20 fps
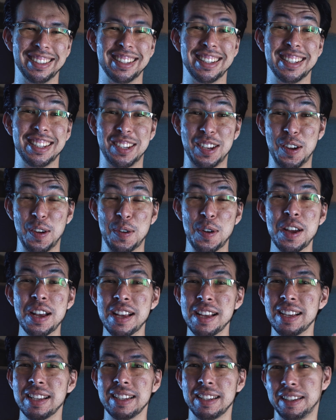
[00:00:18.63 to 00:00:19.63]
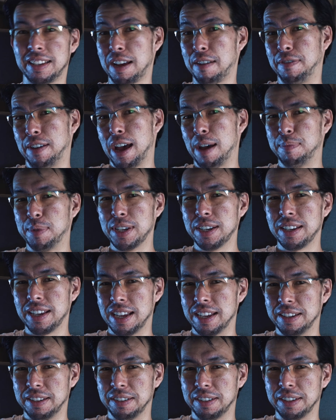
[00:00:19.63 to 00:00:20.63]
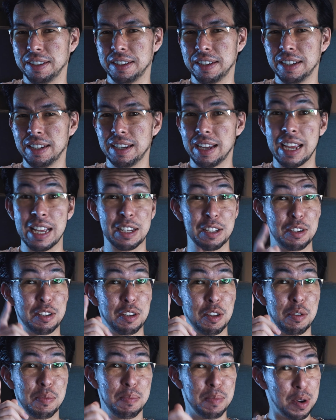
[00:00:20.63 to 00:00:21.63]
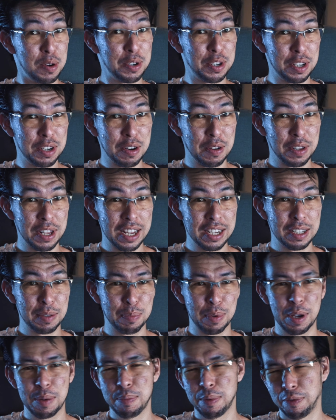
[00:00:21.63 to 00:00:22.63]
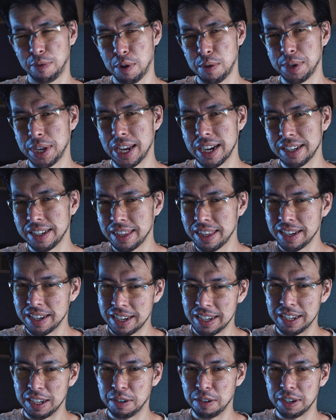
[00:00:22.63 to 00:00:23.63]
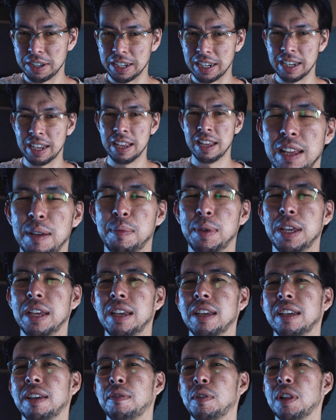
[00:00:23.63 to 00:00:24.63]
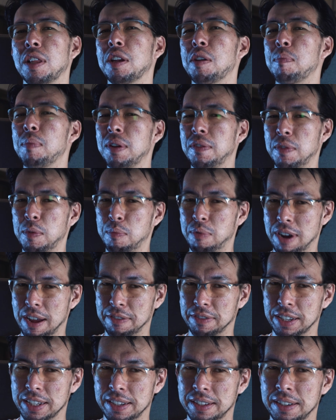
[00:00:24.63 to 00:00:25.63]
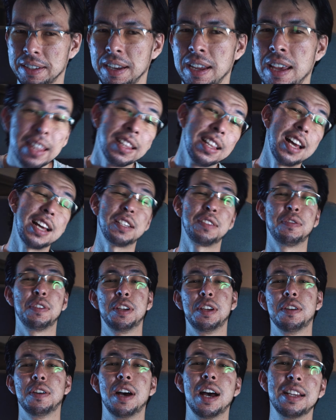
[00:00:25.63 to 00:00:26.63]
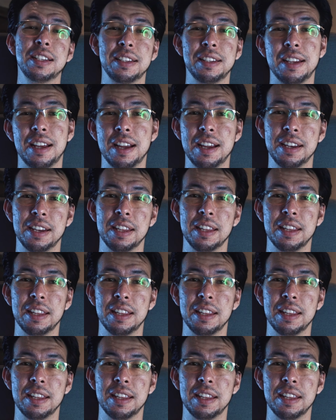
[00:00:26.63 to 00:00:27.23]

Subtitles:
So, stuff happened, as you can see, in slow motion no less, but before we get into the nitty-gritty, let me give a little bit of a preface. In the last video, I designed